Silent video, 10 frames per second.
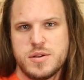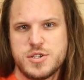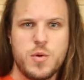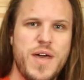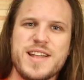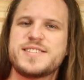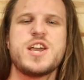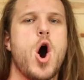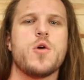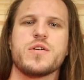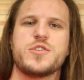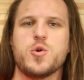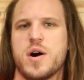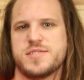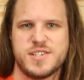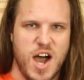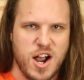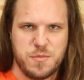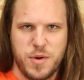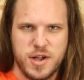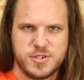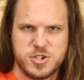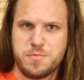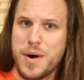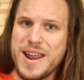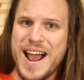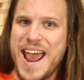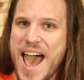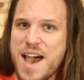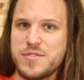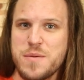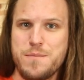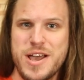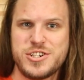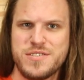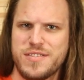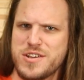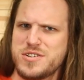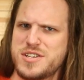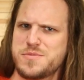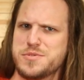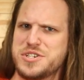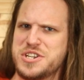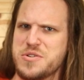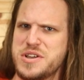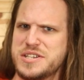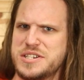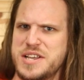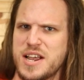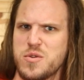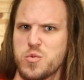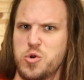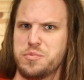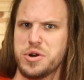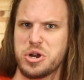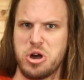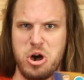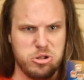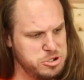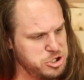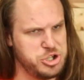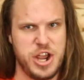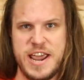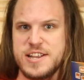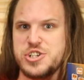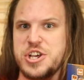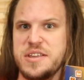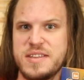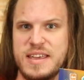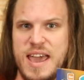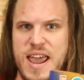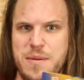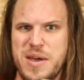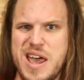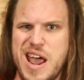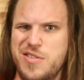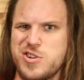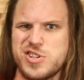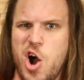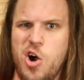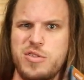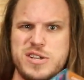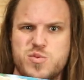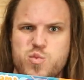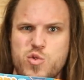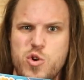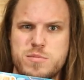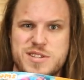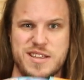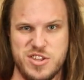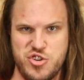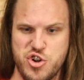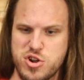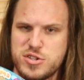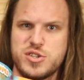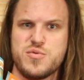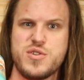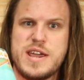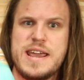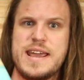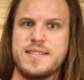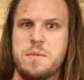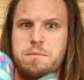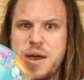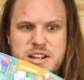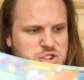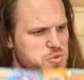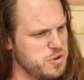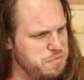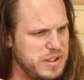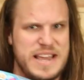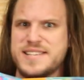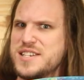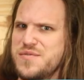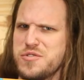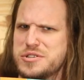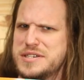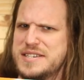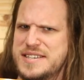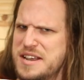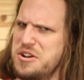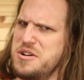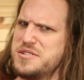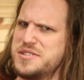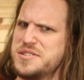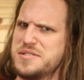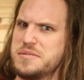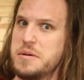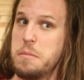So that's the overview of Sock Monsters, but I have to mention that there's this mysterious second rulebook called Changing the Game, and there's all these rooms like the nursery and the bedroom with places for stickers?